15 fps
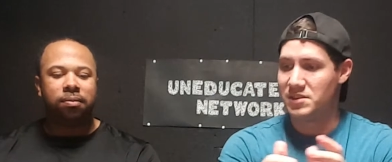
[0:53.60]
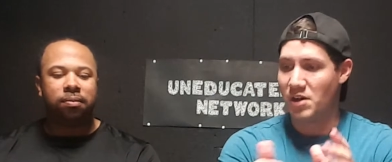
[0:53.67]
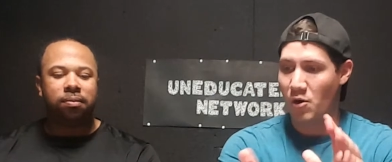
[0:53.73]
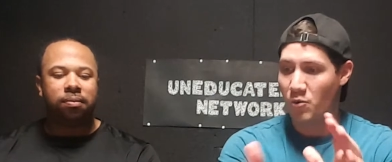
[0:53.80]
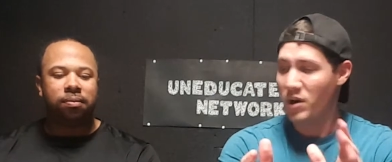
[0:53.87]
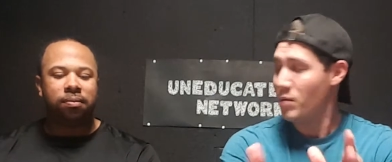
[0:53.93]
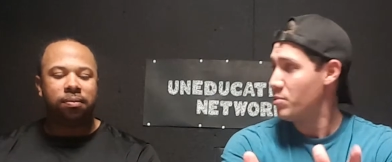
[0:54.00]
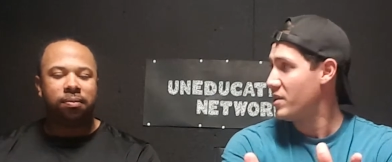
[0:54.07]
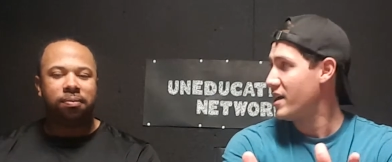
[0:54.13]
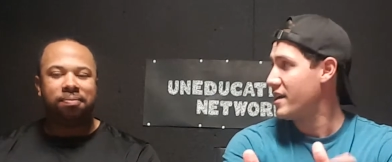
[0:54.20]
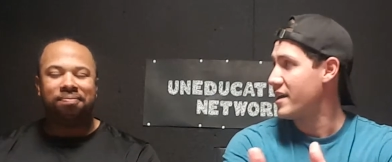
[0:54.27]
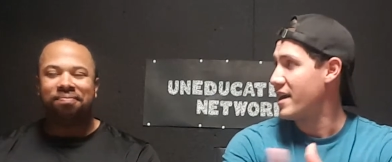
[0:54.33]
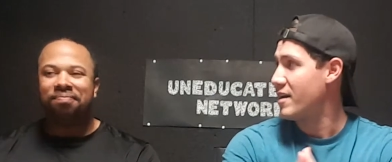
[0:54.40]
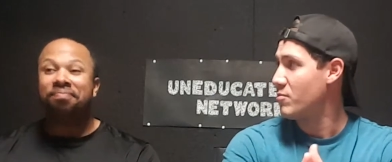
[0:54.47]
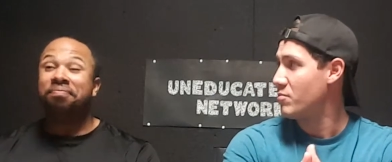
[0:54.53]
Speaker 1: well
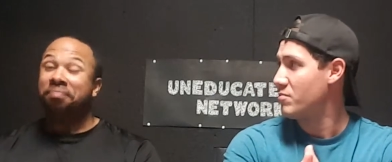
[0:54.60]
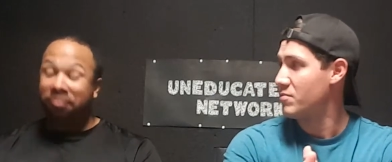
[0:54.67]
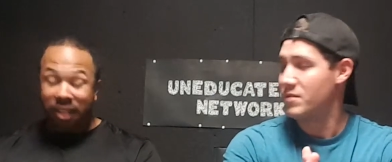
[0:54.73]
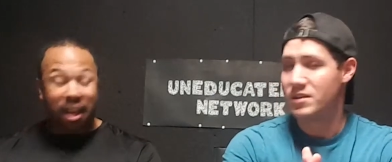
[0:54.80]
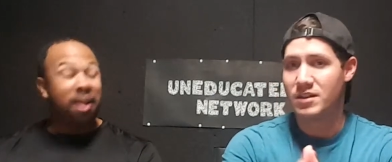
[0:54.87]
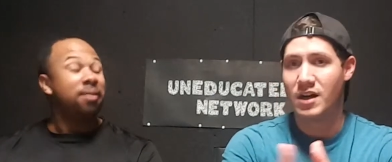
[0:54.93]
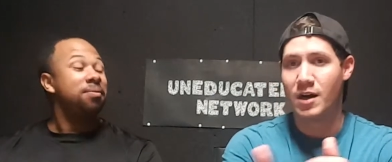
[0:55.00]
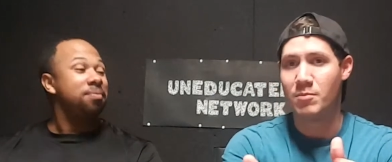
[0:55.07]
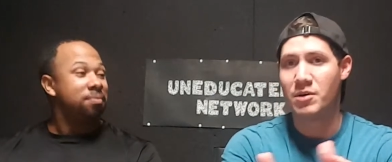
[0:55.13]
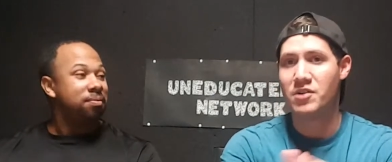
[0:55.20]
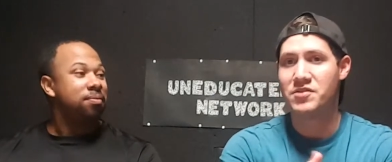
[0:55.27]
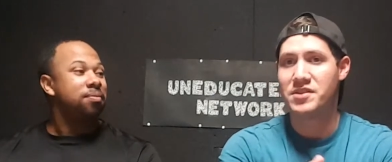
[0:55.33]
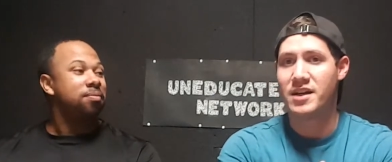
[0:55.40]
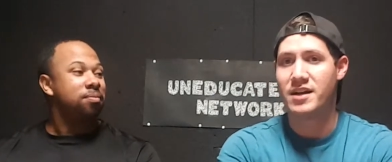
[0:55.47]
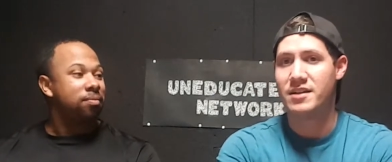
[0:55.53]
played game. Yeah. On
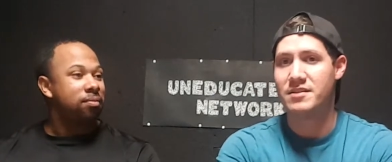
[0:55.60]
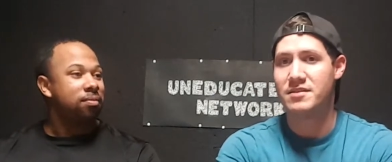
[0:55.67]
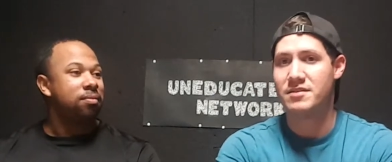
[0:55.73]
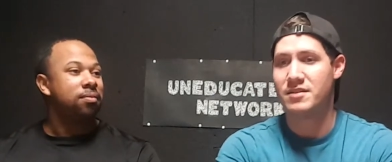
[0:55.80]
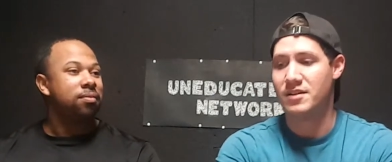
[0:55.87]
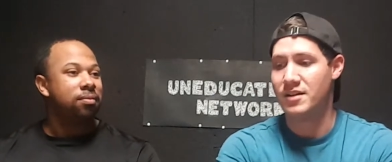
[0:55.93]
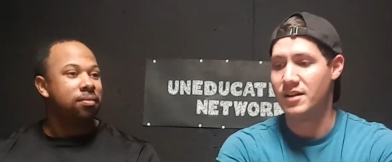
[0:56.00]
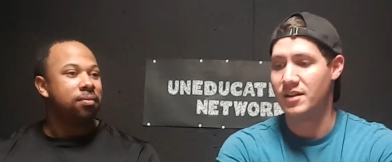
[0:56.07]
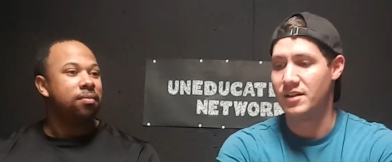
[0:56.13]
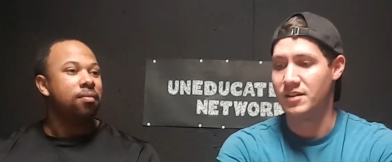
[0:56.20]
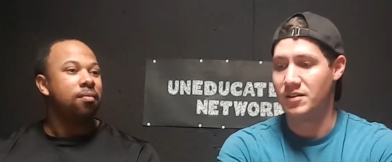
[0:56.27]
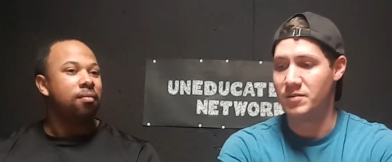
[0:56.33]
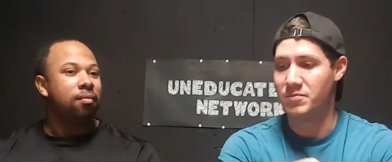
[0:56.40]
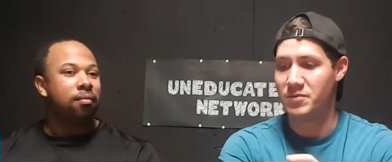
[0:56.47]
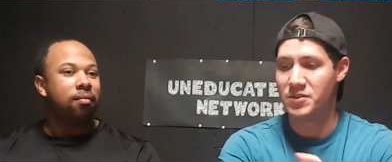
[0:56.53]
both sides, uh,
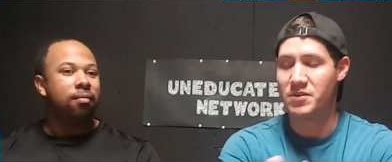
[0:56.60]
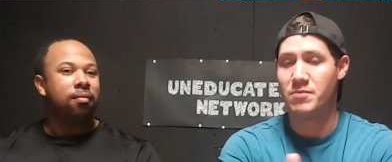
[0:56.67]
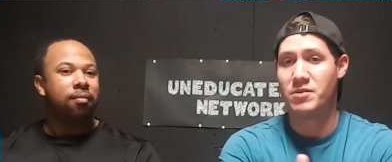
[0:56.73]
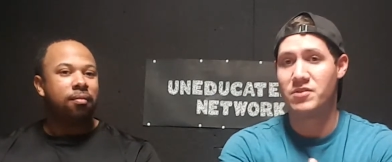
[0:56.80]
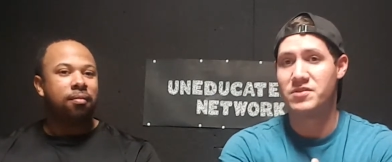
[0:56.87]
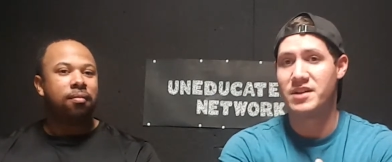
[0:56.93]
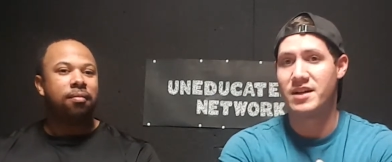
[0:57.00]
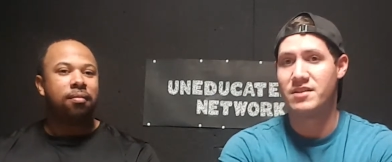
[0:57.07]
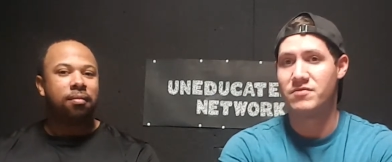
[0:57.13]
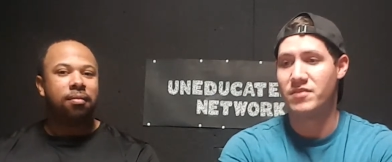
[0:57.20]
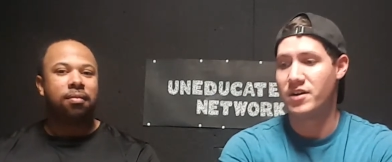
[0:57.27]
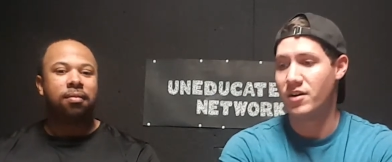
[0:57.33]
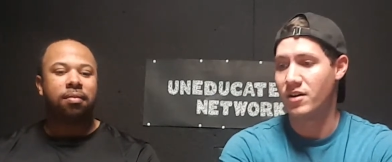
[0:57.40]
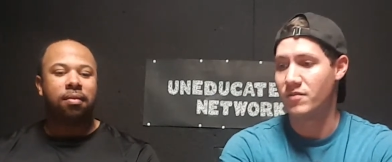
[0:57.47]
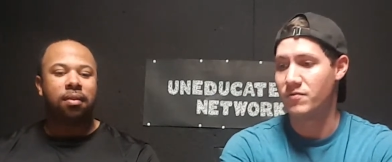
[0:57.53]
between both sides,
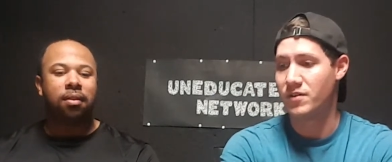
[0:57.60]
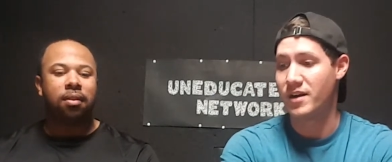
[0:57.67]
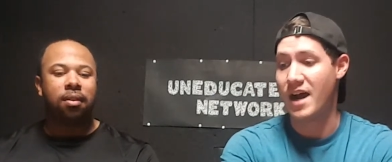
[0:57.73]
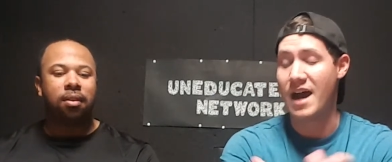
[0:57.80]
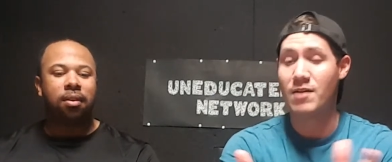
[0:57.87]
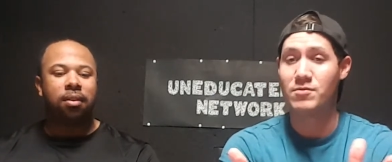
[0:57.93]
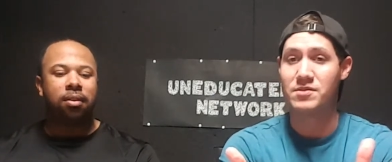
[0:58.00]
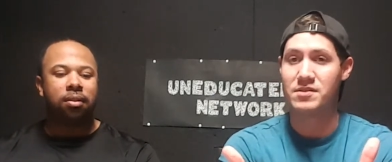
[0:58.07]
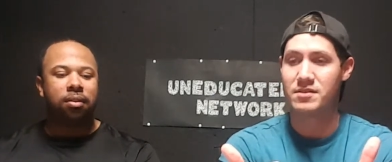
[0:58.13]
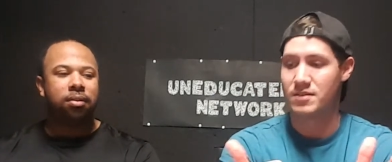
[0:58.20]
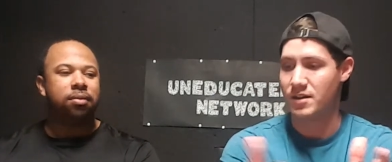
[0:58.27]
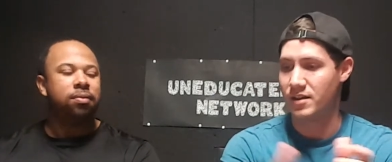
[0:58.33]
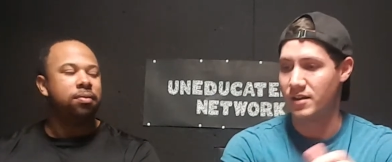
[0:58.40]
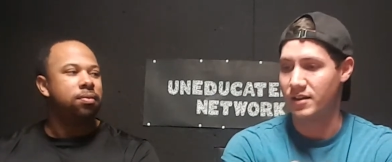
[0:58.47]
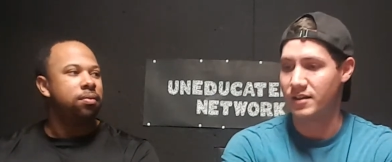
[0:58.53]
very hard fought. I was
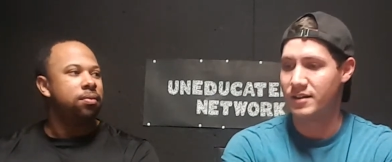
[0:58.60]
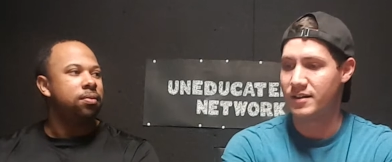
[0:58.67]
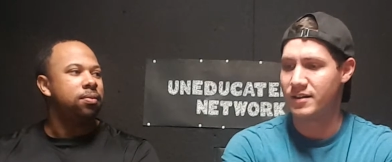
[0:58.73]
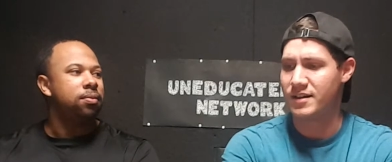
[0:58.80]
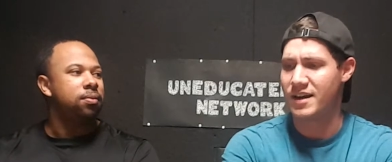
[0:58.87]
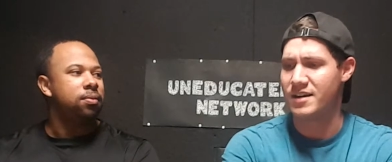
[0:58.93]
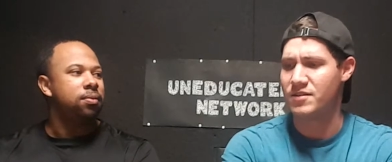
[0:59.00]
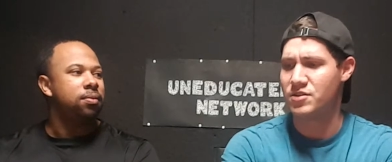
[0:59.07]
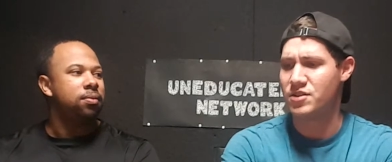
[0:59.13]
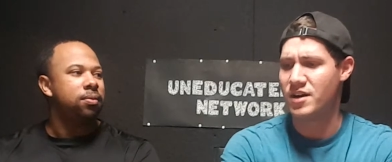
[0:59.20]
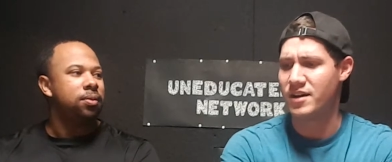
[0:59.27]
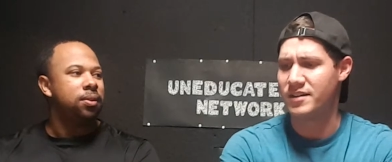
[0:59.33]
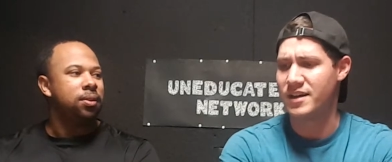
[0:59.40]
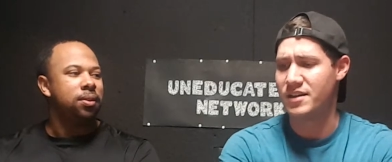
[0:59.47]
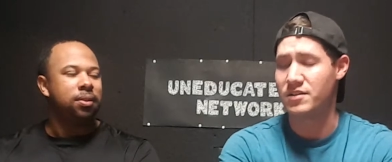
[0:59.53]
uh, kind of
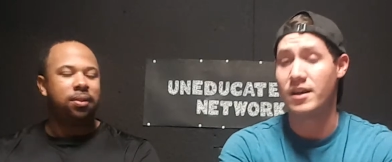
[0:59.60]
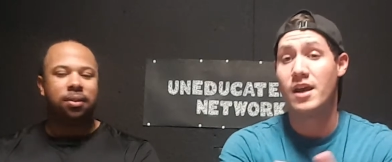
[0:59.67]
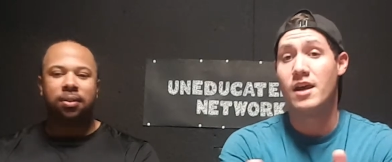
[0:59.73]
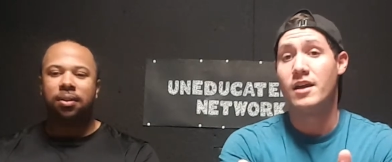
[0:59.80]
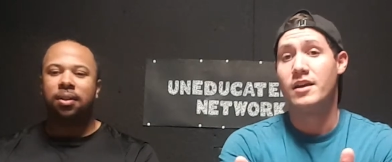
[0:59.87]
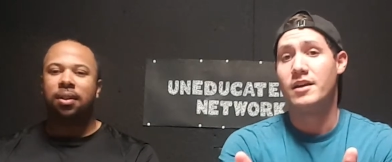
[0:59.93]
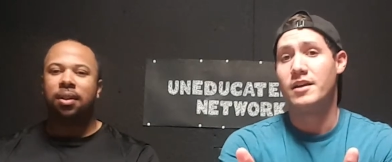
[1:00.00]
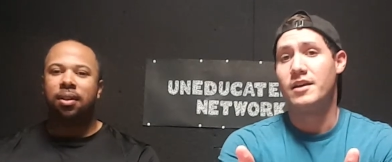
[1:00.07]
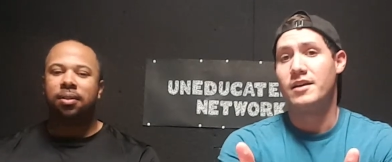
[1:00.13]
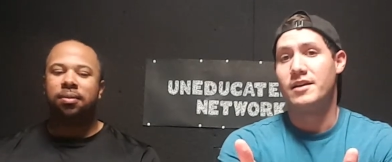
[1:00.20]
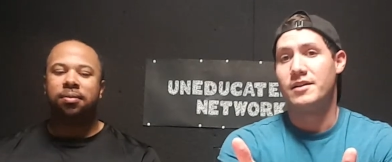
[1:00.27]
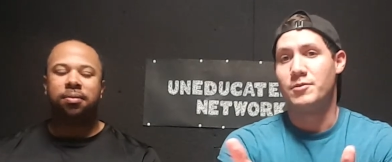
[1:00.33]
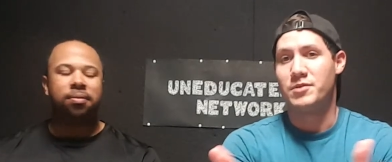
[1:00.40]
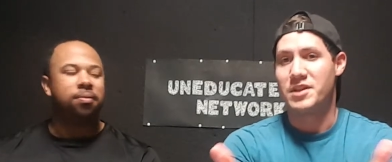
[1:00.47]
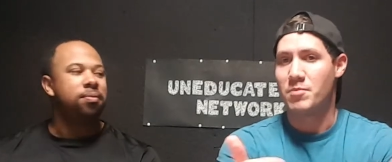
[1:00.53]
shocked actually,
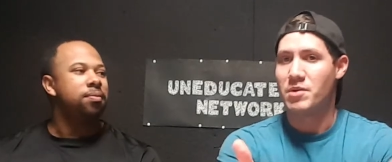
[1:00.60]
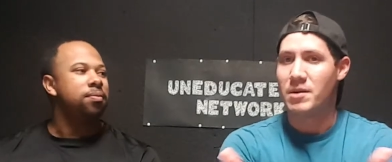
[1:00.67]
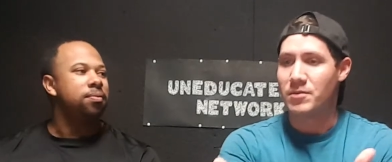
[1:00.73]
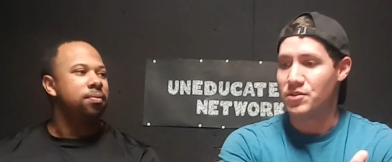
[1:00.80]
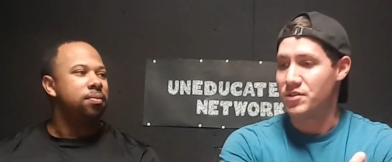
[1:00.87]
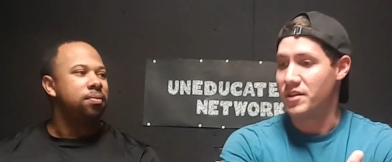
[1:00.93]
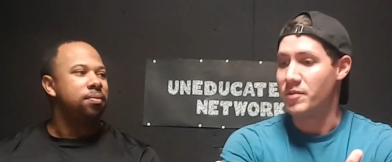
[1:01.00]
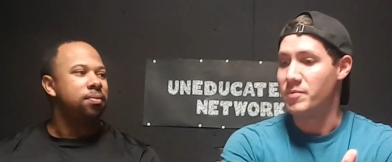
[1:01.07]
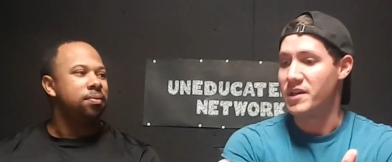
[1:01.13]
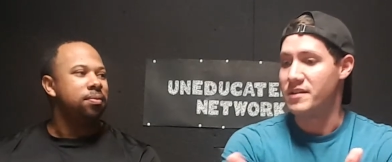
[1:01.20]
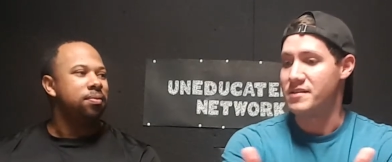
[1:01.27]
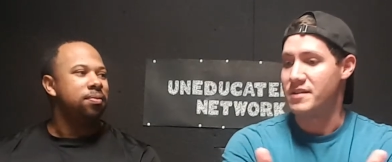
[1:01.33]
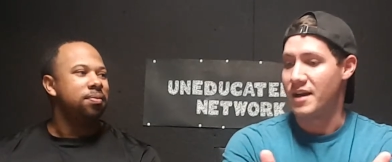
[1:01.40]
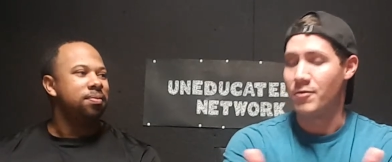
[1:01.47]
which I probably shouldn't have been.